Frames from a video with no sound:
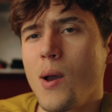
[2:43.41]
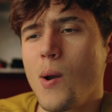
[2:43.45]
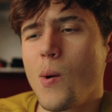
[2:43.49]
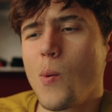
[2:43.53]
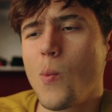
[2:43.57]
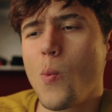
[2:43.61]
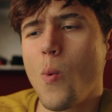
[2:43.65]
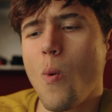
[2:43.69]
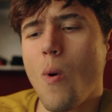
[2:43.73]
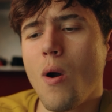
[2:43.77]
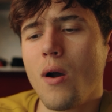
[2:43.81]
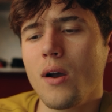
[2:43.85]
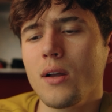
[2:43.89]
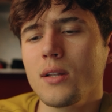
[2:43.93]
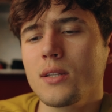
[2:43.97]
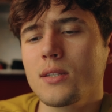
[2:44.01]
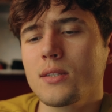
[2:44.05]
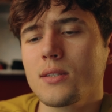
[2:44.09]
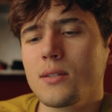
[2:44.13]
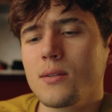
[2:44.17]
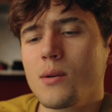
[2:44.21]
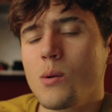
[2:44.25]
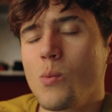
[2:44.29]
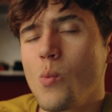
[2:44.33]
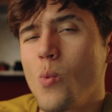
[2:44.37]
What
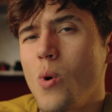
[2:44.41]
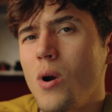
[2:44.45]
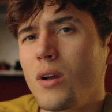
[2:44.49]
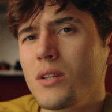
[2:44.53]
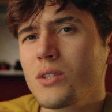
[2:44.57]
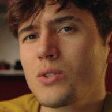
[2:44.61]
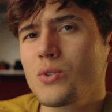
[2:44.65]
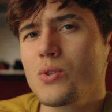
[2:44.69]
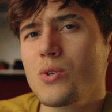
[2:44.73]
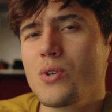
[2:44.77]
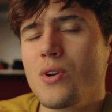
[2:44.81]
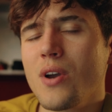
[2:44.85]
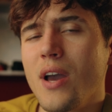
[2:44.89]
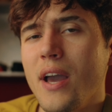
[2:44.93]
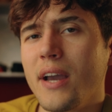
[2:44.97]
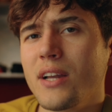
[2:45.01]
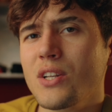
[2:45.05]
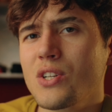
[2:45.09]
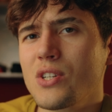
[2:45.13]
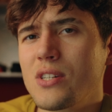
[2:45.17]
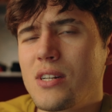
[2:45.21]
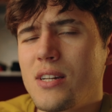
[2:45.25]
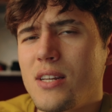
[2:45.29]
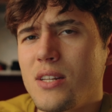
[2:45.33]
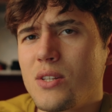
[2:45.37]
do you
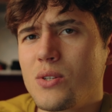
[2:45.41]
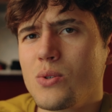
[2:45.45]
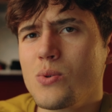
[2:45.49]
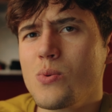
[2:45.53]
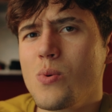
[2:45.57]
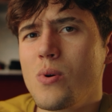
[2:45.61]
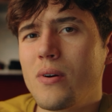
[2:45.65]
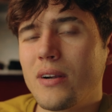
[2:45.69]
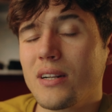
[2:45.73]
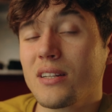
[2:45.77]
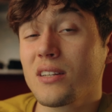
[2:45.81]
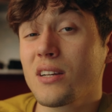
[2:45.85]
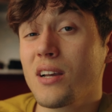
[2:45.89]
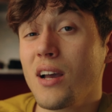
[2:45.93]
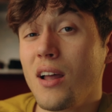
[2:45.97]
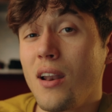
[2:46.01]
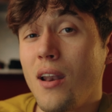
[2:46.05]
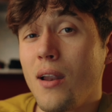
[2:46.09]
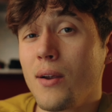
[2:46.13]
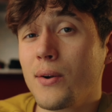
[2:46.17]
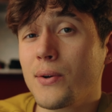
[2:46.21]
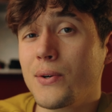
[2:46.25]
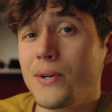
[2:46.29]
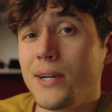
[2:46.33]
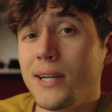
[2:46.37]
actually do in
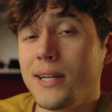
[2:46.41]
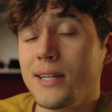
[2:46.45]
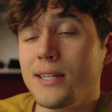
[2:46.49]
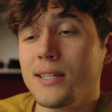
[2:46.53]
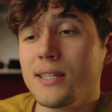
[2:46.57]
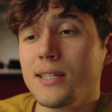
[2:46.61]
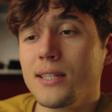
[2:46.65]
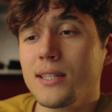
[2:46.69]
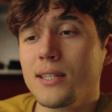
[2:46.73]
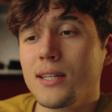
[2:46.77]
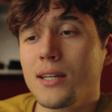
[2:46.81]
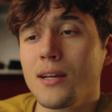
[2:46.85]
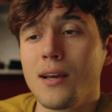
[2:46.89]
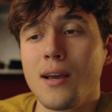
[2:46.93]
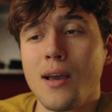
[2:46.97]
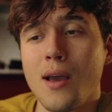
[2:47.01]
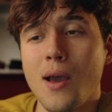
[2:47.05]
color grading?